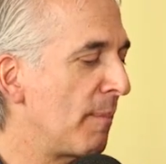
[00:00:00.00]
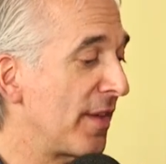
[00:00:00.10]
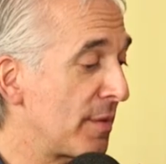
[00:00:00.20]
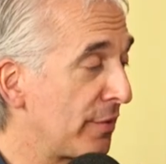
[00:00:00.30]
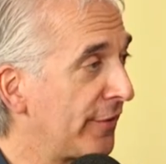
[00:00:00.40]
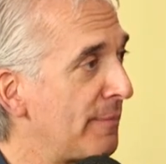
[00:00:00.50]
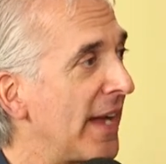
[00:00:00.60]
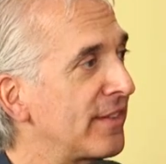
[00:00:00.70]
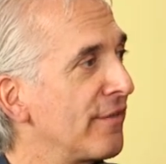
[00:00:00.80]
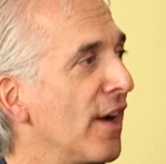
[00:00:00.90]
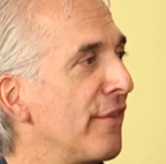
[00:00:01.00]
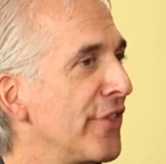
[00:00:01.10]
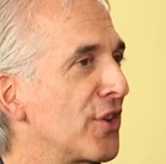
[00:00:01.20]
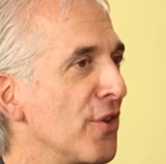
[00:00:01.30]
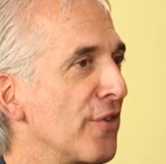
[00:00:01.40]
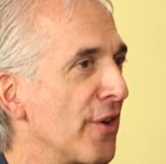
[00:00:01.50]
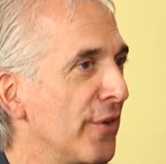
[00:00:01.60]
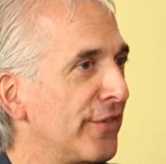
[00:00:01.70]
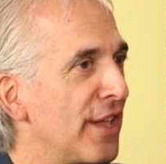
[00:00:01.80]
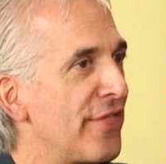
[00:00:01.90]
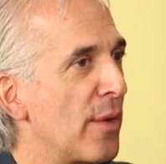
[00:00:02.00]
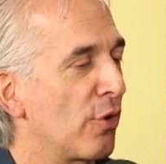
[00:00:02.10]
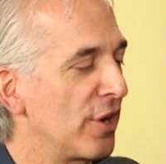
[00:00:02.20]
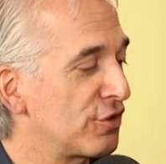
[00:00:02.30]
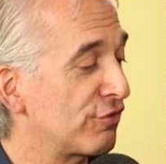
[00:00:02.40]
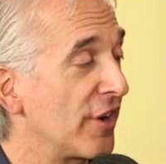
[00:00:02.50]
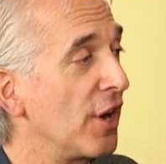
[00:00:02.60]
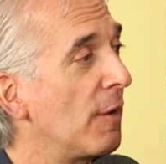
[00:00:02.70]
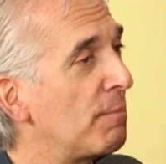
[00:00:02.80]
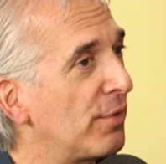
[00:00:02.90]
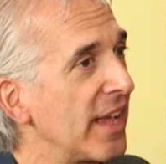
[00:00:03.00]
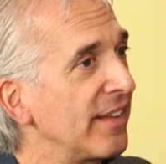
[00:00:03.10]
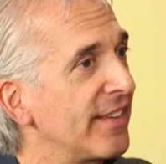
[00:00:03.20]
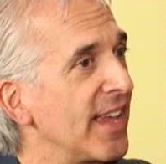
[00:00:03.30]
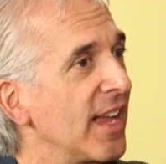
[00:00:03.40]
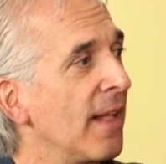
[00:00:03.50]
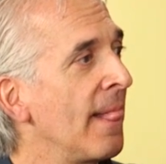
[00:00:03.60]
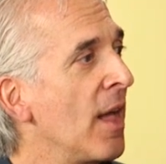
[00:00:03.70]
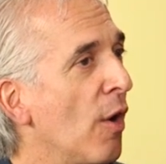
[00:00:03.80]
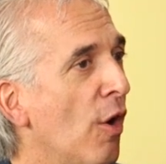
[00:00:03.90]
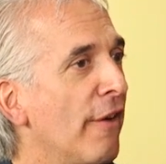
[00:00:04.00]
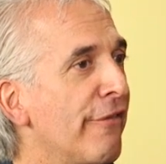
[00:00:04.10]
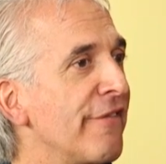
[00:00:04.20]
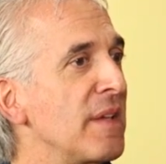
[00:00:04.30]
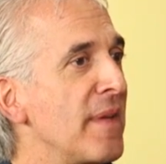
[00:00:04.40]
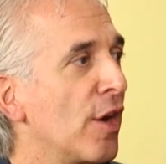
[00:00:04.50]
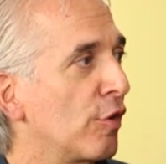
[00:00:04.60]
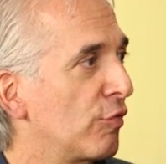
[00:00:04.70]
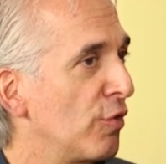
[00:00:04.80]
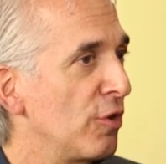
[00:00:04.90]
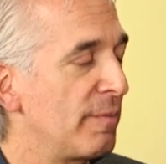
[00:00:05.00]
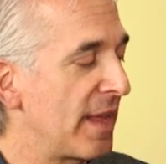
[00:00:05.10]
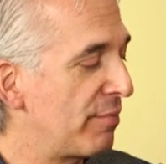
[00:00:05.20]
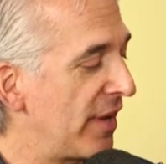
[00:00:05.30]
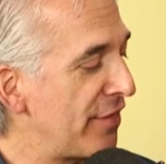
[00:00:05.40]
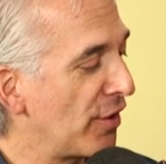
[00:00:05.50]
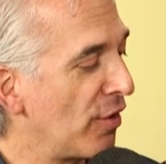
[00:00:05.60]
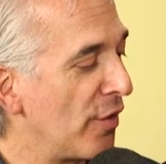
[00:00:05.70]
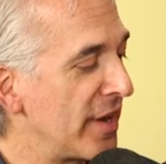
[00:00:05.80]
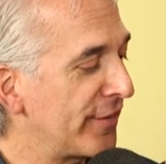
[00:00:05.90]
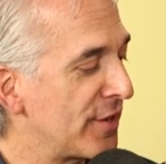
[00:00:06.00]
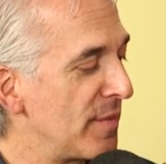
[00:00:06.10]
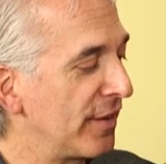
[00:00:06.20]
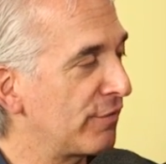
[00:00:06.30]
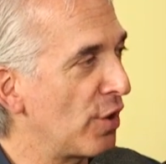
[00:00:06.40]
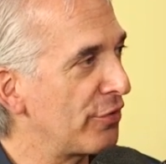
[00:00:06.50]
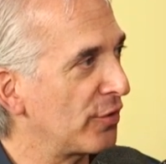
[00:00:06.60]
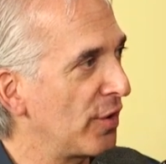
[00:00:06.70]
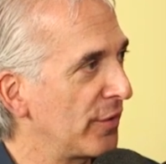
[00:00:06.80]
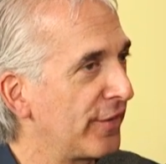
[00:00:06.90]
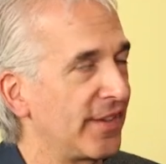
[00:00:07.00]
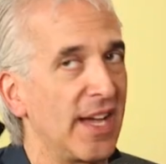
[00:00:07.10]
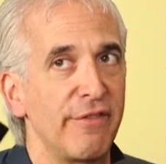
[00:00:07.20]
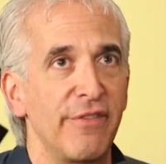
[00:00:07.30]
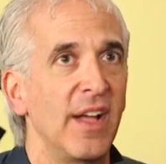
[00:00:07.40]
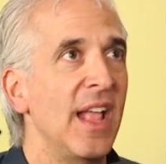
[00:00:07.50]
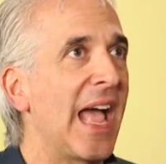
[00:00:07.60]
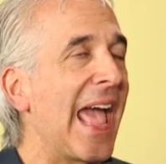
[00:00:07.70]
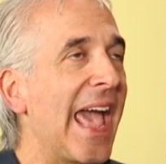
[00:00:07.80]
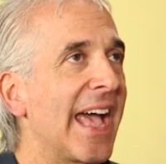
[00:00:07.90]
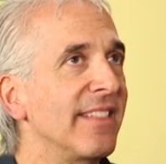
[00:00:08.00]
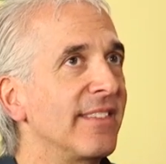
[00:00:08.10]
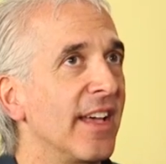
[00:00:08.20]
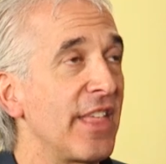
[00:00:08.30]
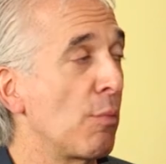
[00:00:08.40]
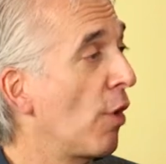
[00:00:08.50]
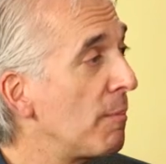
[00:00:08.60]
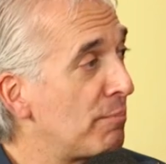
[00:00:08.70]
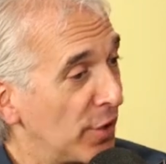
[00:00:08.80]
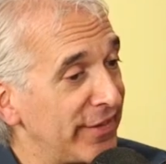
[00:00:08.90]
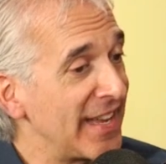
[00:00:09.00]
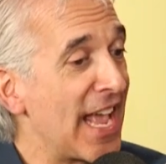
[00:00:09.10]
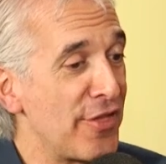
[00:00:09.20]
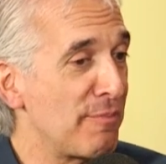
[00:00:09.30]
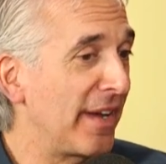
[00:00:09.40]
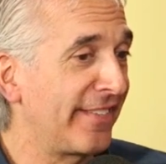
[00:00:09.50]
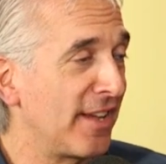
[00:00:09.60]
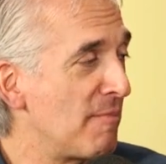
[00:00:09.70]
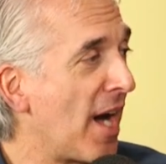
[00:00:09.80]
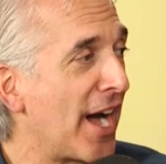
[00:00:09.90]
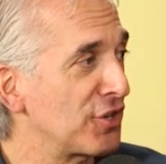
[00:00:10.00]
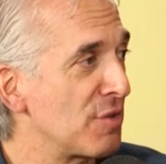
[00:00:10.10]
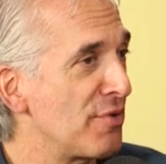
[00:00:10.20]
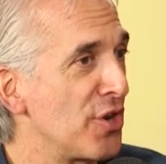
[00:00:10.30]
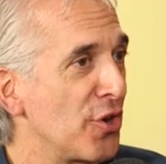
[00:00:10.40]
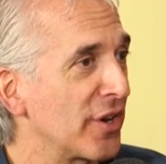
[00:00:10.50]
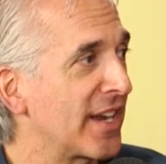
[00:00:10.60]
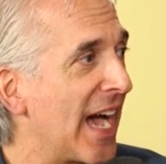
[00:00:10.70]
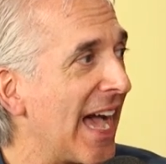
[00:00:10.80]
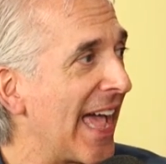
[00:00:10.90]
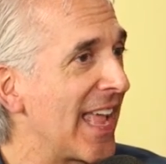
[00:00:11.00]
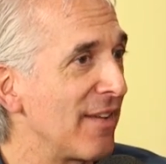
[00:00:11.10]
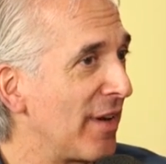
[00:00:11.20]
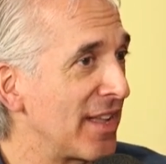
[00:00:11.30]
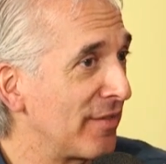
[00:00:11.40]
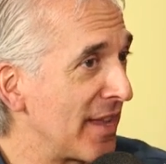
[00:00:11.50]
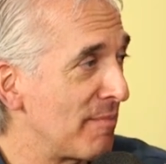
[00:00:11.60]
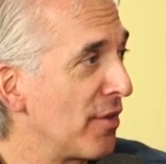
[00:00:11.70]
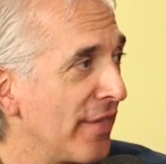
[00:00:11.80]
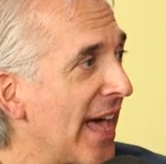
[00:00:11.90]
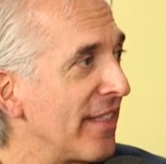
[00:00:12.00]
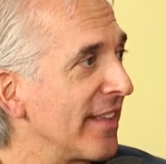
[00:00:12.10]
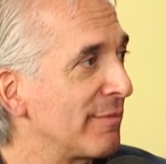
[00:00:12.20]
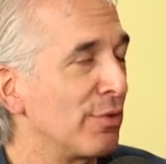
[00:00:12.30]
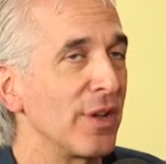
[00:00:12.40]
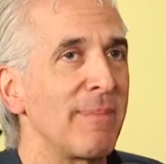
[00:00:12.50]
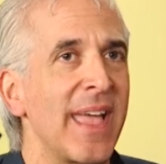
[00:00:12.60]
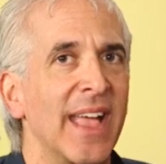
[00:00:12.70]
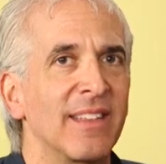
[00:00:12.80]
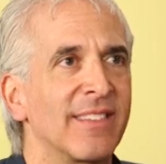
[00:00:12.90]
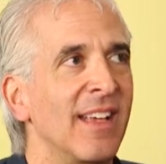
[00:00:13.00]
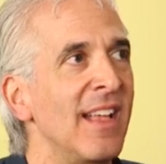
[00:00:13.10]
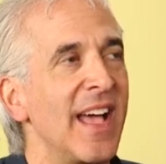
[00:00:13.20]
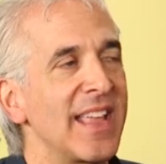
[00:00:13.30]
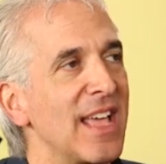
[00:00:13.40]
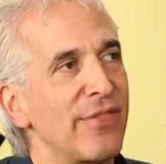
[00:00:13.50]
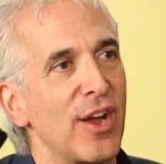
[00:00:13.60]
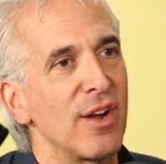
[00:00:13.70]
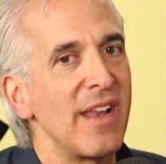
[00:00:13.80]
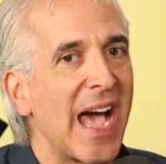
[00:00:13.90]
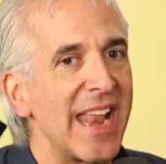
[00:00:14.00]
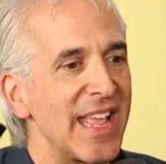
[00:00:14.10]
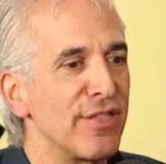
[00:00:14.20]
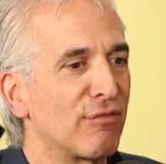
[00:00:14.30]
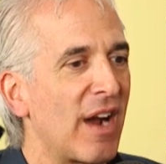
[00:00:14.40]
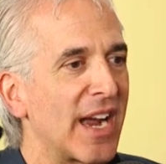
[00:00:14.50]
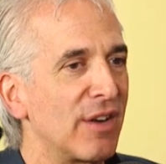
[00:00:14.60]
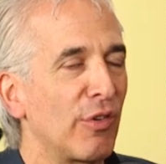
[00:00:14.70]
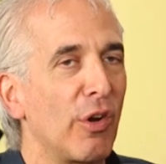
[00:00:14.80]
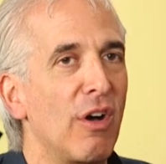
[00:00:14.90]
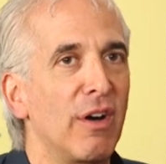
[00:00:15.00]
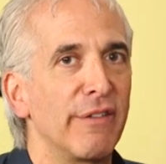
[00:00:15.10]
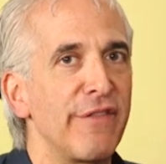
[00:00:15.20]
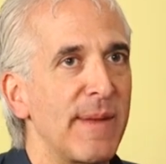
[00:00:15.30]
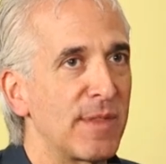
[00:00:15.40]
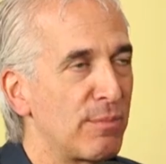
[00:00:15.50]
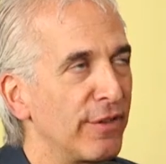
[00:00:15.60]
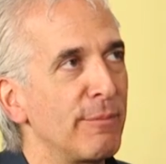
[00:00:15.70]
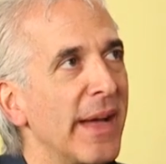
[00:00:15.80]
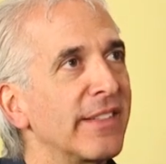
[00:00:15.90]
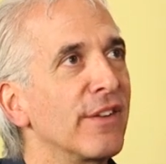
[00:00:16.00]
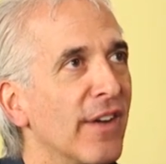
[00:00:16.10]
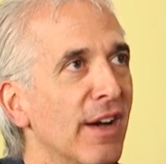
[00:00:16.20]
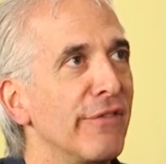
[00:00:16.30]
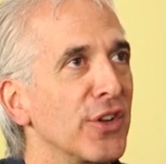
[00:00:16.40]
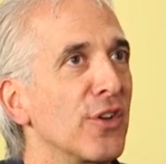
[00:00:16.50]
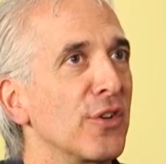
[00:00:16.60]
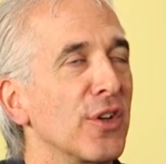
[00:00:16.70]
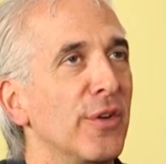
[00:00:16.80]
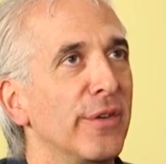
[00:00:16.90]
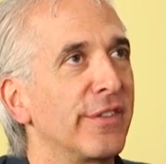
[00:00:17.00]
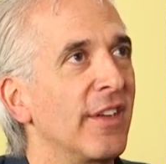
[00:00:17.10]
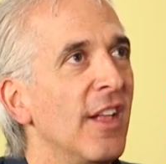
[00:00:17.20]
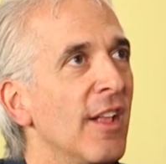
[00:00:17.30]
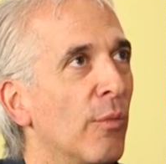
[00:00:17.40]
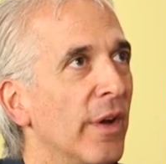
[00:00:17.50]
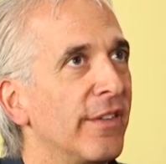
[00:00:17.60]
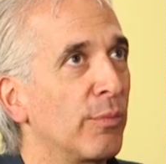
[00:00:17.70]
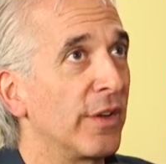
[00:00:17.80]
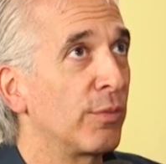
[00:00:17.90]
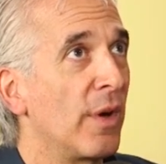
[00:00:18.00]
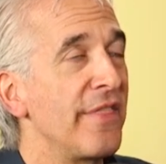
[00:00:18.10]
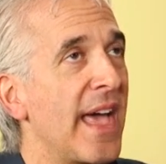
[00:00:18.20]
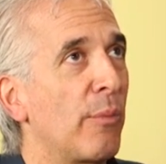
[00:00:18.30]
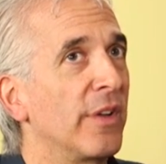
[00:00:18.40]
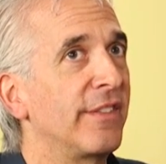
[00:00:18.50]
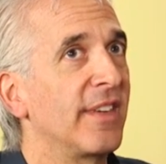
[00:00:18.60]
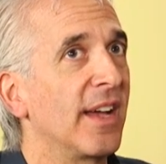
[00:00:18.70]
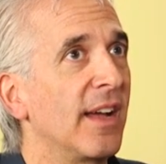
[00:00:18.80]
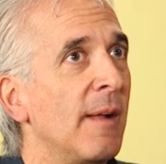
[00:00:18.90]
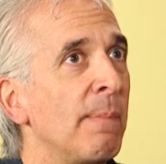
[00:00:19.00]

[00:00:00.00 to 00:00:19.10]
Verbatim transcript: But the perspective of The Go-Go's, that they were a trailblazing, all-female group. They played their own instruments, wrote their own stuff, and uh, they weren't put together by some entrepreneur guy like, like a lot of these boy bands, and yet they are not in the Rock and Roll Hall of Fame. The perspective of the Go-Go's was, was one that was uh,